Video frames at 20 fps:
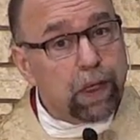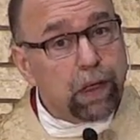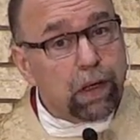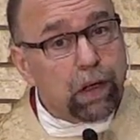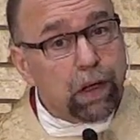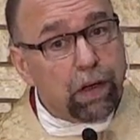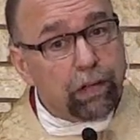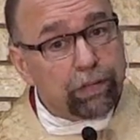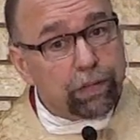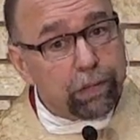
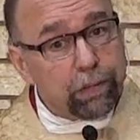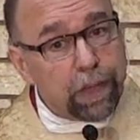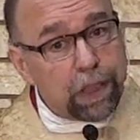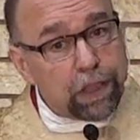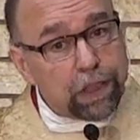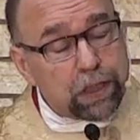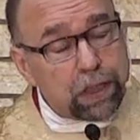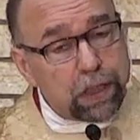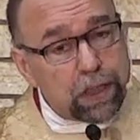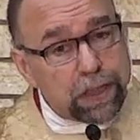
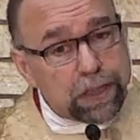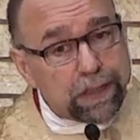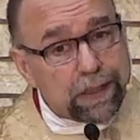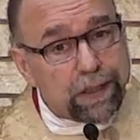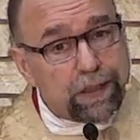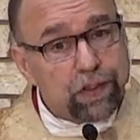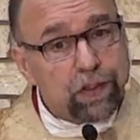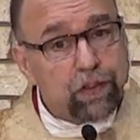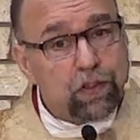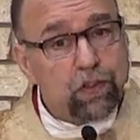Confirmation is the
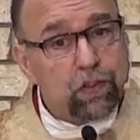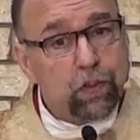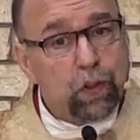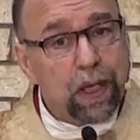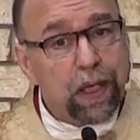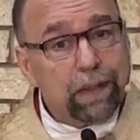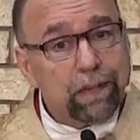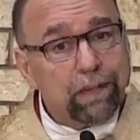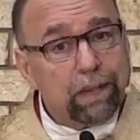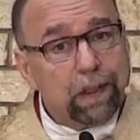
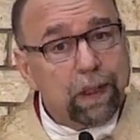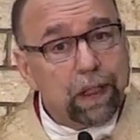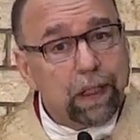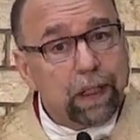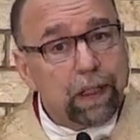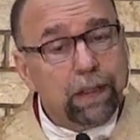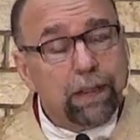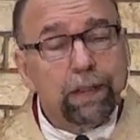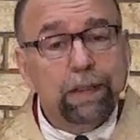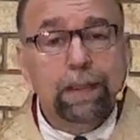strengthening
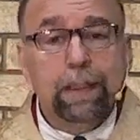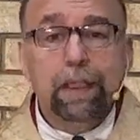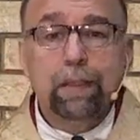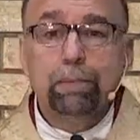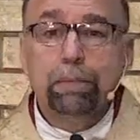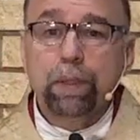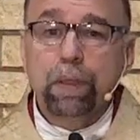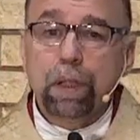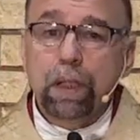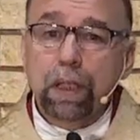and
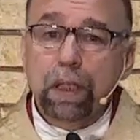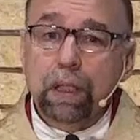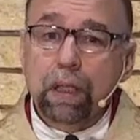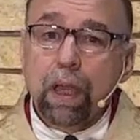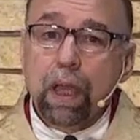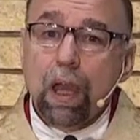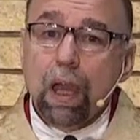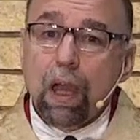deepening